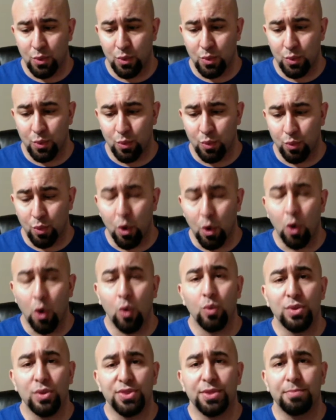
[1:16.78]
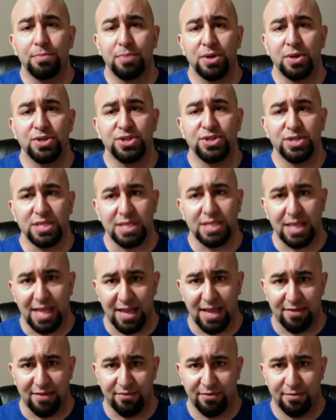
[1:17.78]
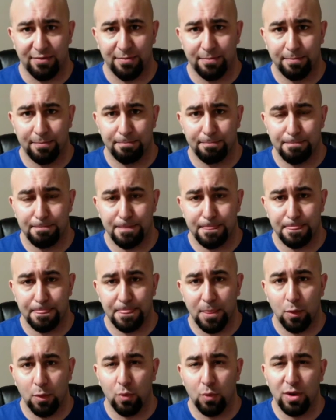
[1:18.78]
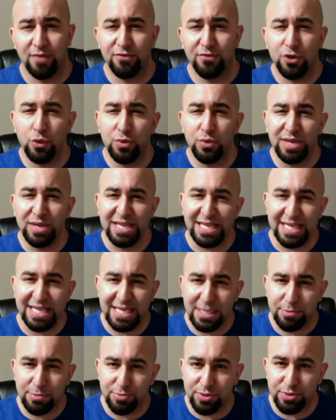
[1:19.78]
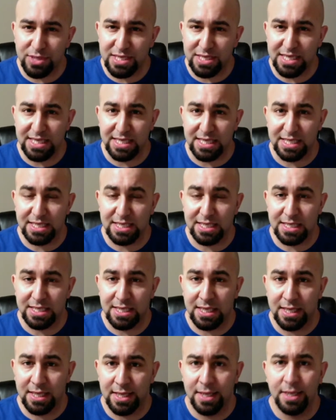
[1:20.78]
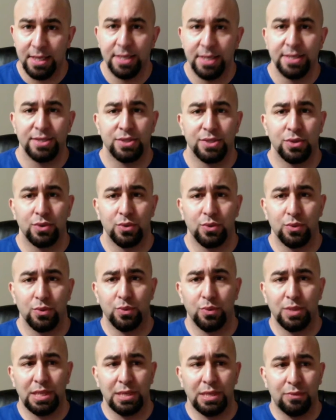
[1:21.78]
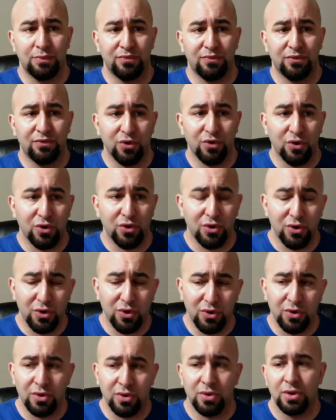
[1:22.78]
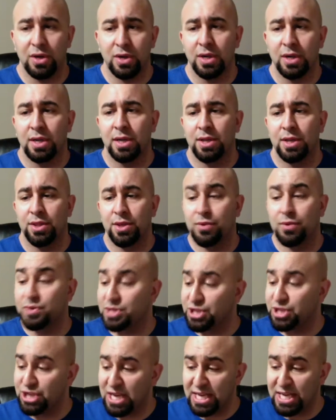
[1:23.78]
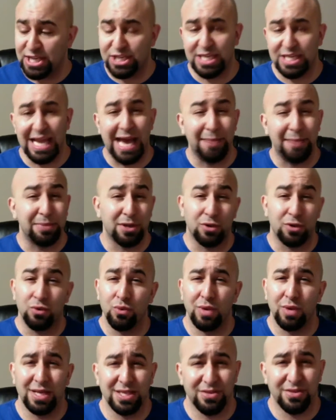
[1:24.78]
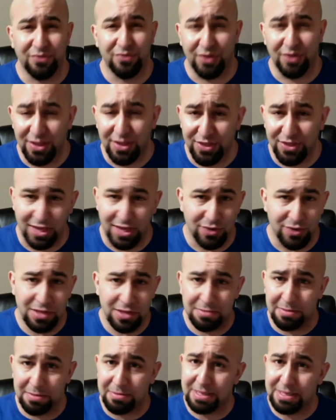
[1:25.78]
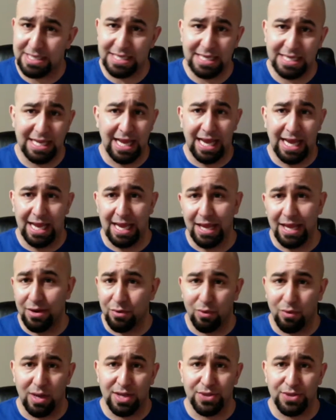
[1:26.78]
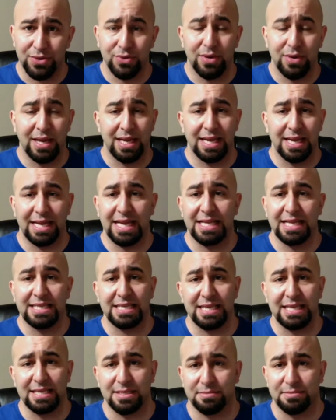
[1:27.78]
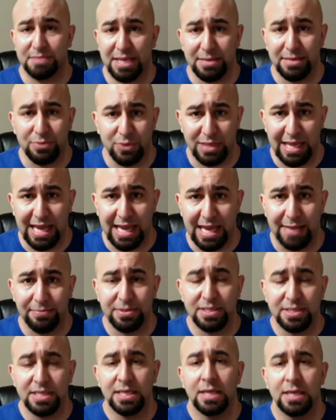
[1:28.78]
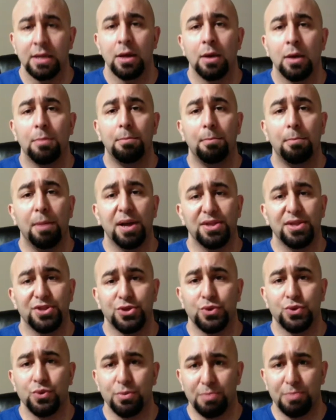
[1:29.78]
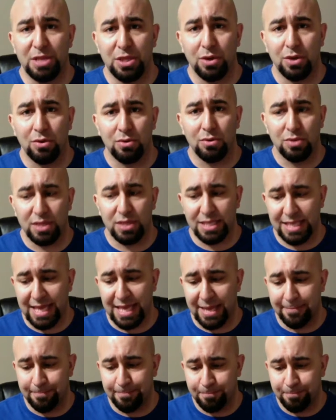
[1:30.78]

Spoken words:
roll with the punches of life. Whatever you resist persists. So for her, there was changes happening. Who wants to forget things? Trust me, I'm not saying I don't want to. I can't stand sometimes when it happens. But the truth be told is that,